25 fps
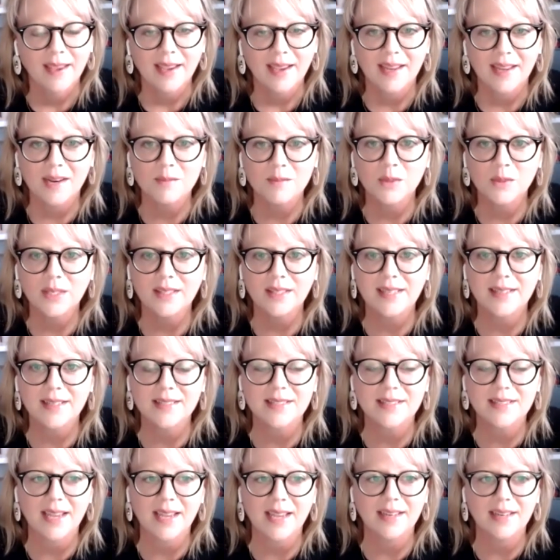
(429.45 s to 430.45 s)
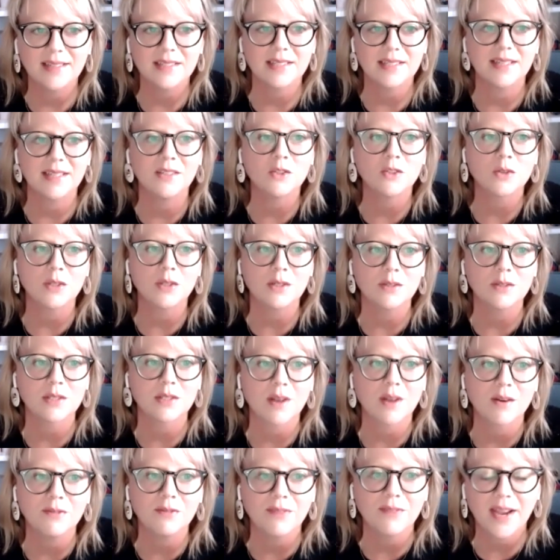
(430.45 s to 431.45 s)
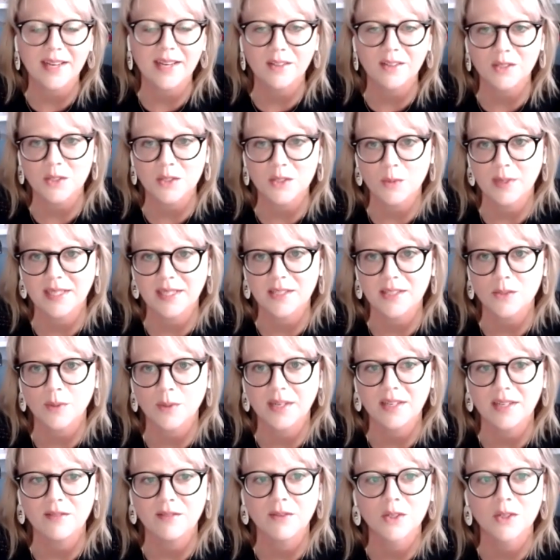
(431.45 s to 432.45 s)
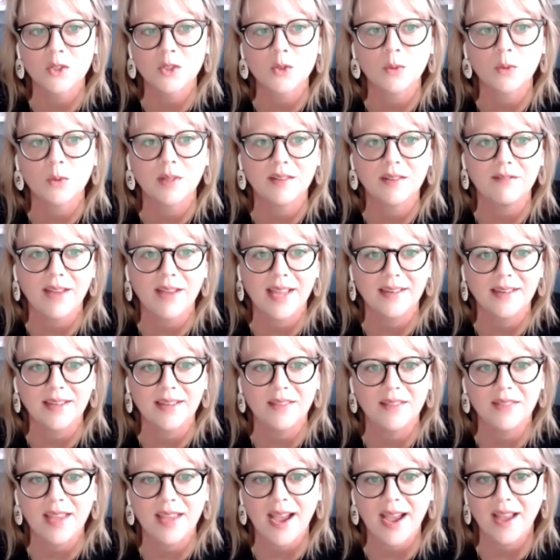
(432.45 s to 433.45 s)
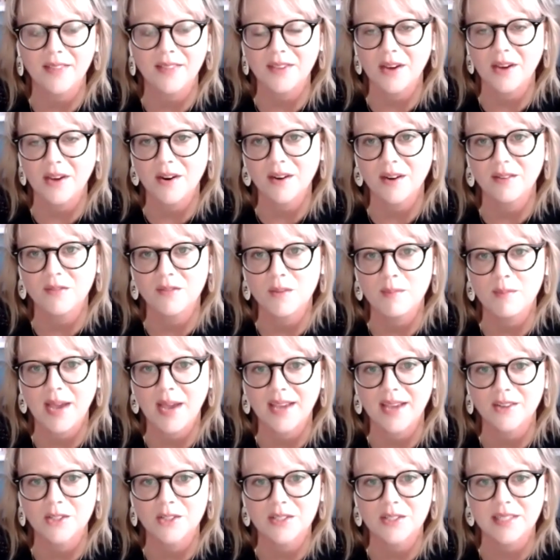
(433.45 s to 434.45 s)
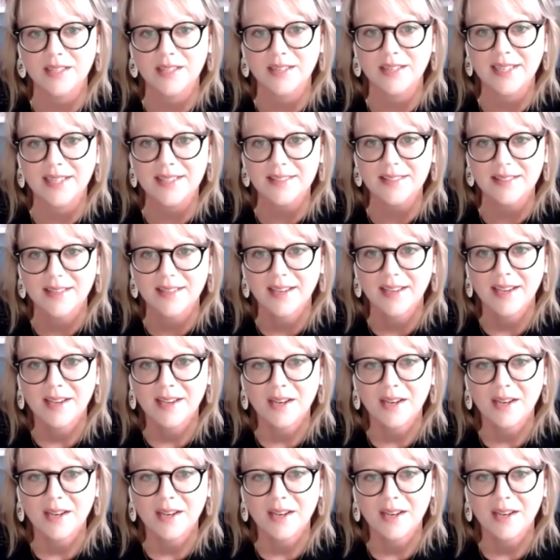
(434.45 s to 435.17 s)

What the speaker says: And I'm really excited to introduce our final 2020 virtual event in the At the Heart of the Matter series,